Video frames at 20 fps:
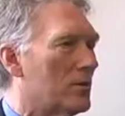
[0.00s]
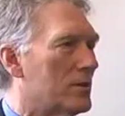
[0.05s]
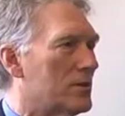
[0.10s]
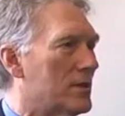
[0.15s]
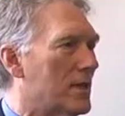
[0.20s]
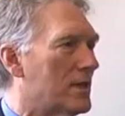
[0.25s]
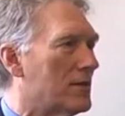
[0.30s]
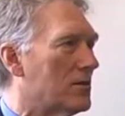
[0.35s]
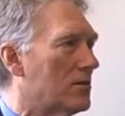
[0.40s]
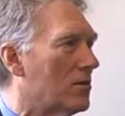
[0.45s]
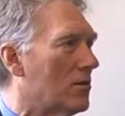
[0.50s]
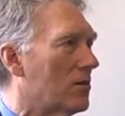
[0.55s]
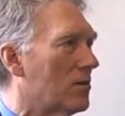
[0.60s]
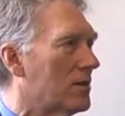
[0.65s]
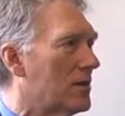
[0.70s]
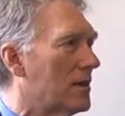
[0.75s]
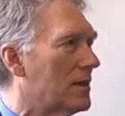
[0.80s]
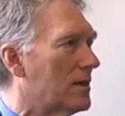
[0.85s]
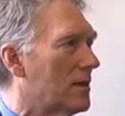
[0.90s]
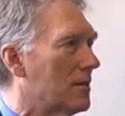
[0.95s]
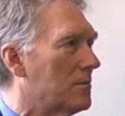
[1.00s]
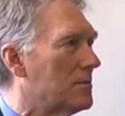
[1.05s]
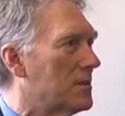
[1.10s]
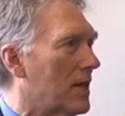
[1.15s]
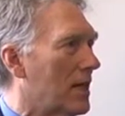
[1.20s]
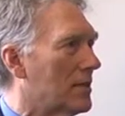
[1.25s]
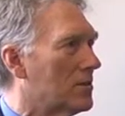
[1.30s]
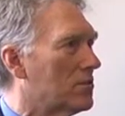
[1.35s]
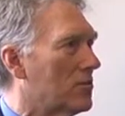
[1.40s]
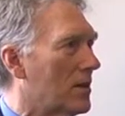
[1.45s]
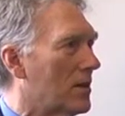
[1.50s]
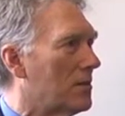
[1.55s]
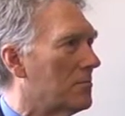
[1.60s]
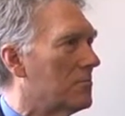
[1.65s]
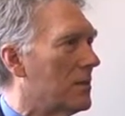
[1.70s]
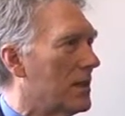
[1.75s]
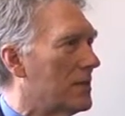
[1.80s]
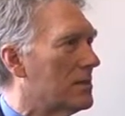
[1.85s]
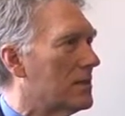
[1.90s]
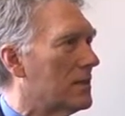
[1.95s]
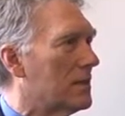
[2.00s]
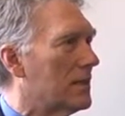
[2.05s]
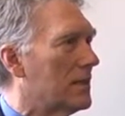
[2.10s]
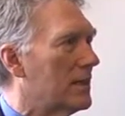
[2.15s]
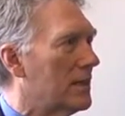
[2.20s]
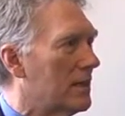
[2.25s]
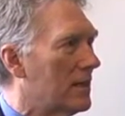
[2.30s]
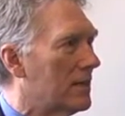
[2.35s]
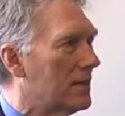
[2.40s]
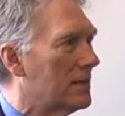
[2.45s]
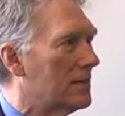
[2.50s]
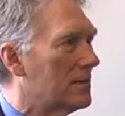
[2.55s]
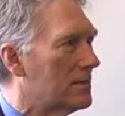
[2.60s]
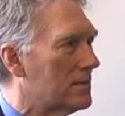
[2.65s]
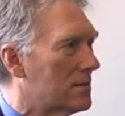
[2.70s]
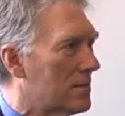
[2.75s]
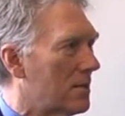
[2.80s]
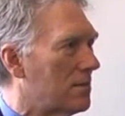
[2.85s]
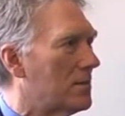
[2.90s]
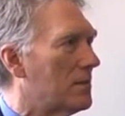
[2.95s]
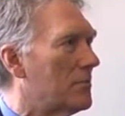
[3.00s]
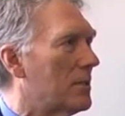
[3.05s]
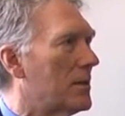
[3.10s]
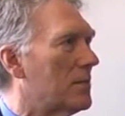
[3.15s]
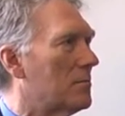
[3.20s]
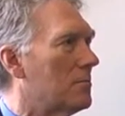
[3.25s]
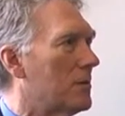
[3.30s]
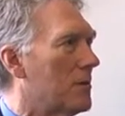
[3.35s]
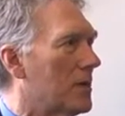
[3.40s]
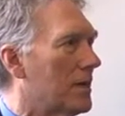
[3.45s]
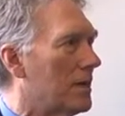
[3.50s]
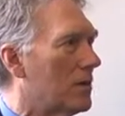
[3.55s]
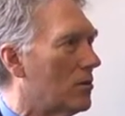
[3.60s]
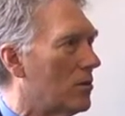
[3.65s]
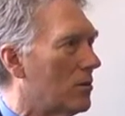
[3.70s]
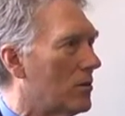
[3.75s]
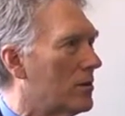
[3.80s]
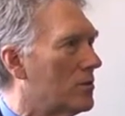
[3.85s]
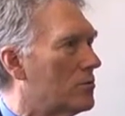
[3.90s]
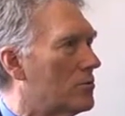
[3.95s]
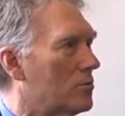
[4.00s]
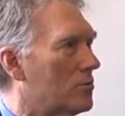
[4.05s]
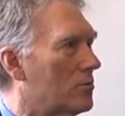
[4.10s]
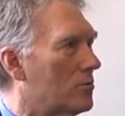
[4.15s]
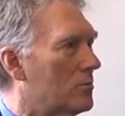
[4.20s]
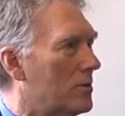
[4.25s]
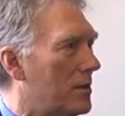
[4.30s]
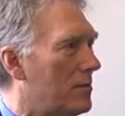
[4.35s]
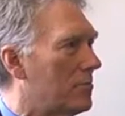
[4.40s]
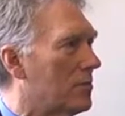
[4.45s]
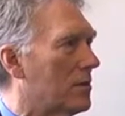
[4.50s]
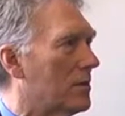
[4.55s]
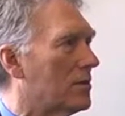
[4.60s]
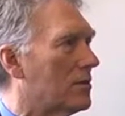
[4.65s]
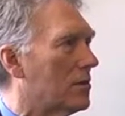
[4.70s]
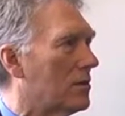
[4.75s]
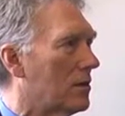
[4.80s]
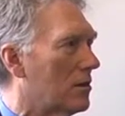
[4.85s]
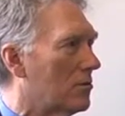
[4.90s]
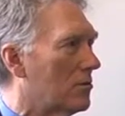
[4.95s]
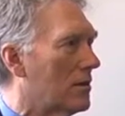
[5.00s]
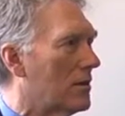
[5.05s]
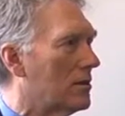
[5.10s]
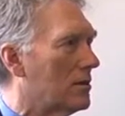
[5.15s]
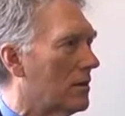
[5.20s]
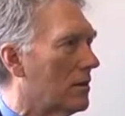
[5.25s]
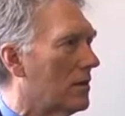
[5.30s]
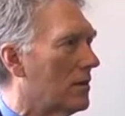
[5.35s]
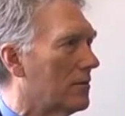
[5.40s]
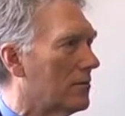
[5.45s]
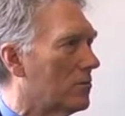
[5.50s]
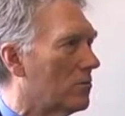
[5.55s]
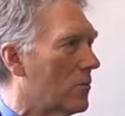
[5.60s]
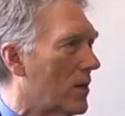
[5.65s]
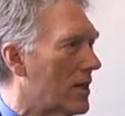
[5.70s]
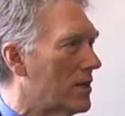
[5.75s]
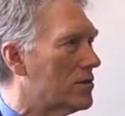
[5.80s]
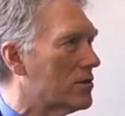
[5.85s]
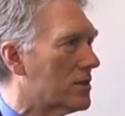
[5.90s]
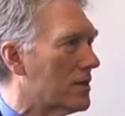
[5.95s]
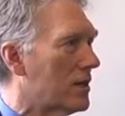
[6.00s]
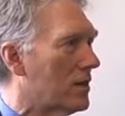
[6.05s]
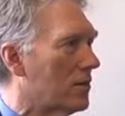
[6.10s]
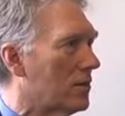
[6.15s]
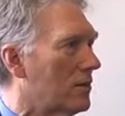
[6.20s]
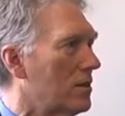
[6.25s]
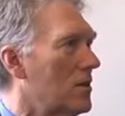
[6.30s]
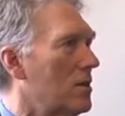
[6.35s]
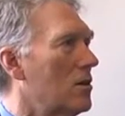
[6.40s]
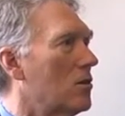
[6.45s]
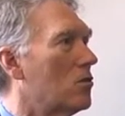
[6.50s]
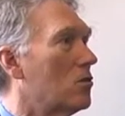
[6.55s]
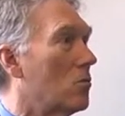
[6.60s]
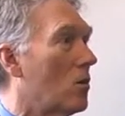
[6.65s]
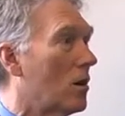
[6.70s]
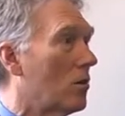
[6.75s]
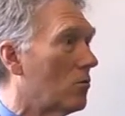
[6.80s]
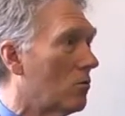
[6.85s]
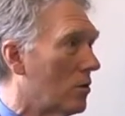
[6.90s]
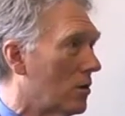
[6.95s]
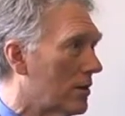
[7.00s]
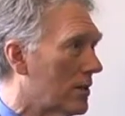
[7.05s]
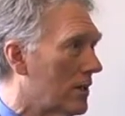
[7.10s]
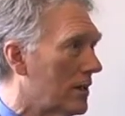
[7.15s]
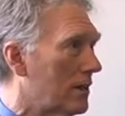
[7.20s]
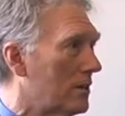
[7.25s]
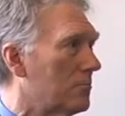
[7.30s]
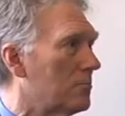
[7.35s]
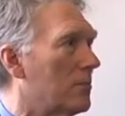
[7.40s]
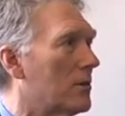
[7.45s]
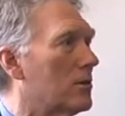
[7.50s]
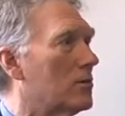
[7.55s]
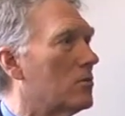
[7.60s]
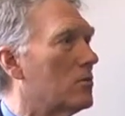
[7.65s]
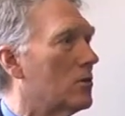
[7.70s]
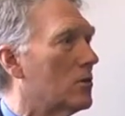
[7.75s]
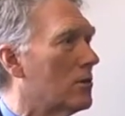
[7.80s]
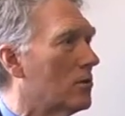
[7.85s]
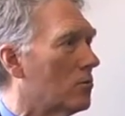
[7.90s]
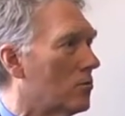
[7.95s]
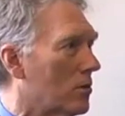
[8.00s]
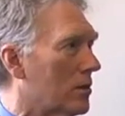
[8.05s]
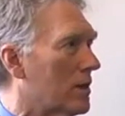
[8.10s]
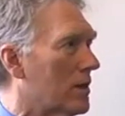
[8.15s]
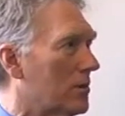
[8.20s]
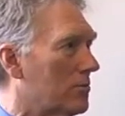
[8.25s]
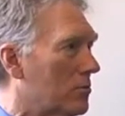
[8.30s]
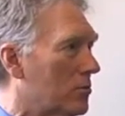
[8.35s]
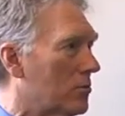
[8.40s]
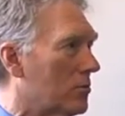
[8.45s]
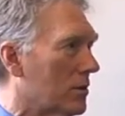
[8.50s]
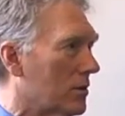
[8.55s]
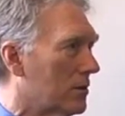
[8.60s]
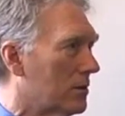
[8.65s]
we say it's an Earned Income Tax Credit, basically it is supplemental money going to people at the low end of the wage scale who are working, but who are the working poor.